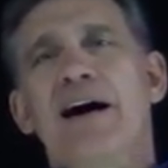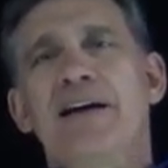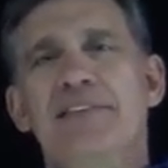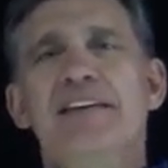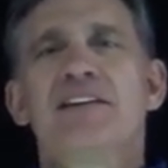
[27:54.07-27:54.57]

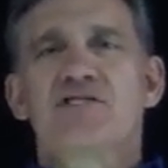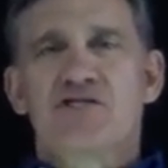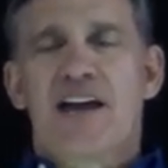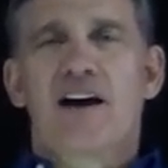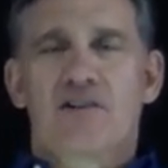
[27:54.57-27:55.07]
I think it's
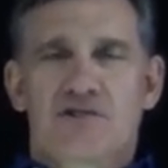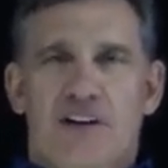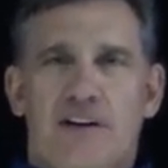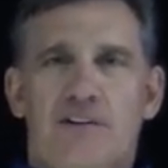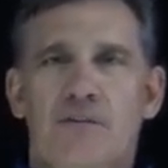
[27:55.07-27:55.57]

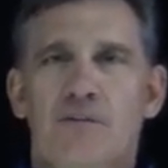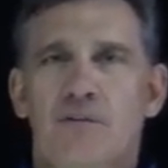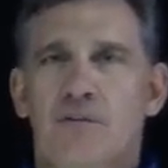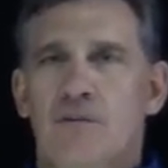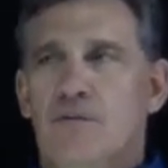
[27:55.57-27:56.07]
challenging
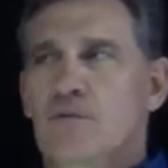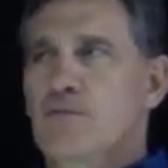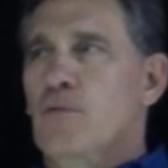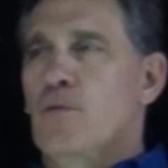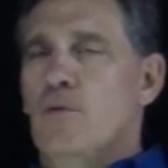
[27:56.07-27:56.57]

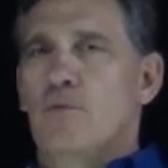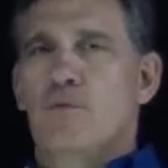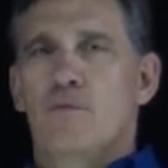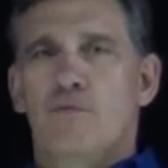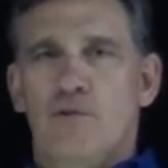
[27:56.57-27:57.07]
for
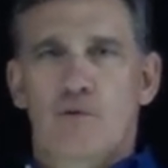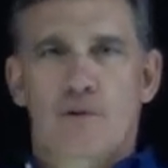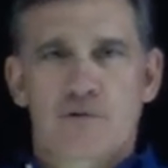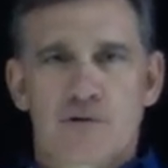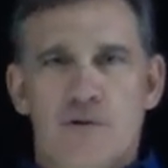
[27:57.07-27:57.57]

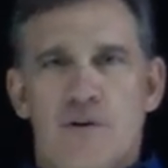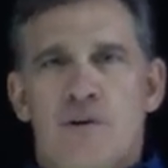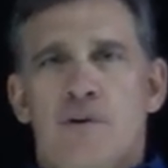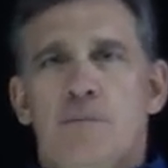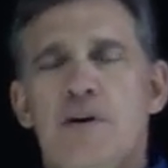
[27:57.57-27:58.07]
viewers,
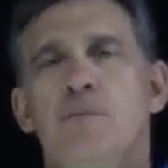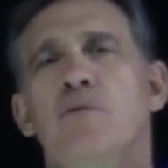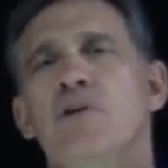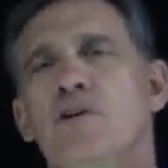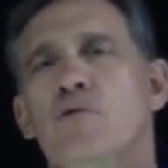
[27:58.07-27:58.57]

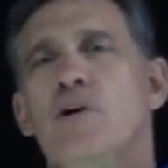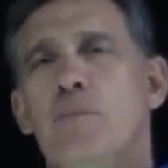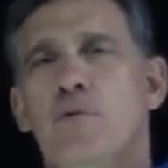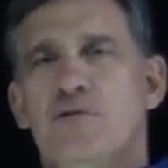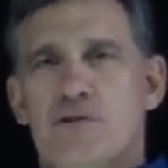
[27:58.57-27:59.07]
people that grew
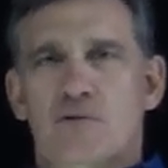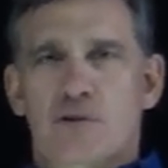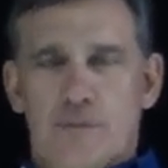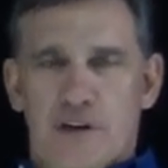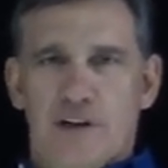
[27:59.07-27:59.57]
up with
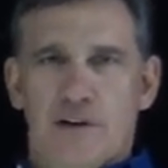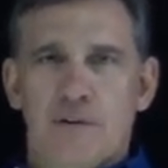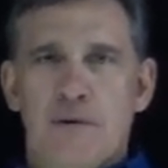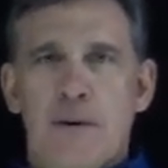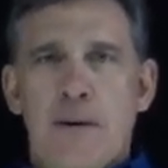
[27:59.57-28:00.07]
social media,
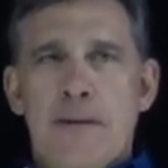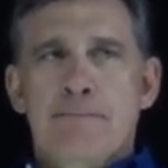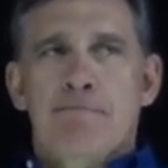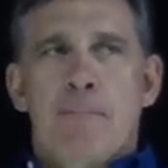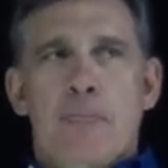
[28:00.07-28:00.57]

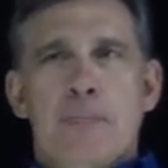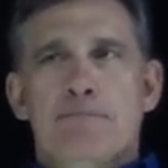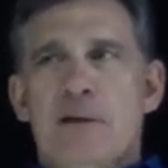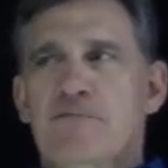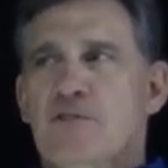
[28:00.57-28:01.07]

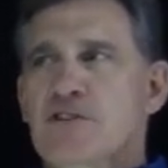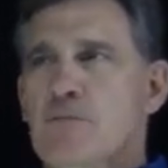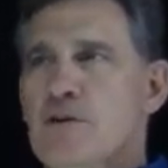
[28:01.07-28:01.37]
and for some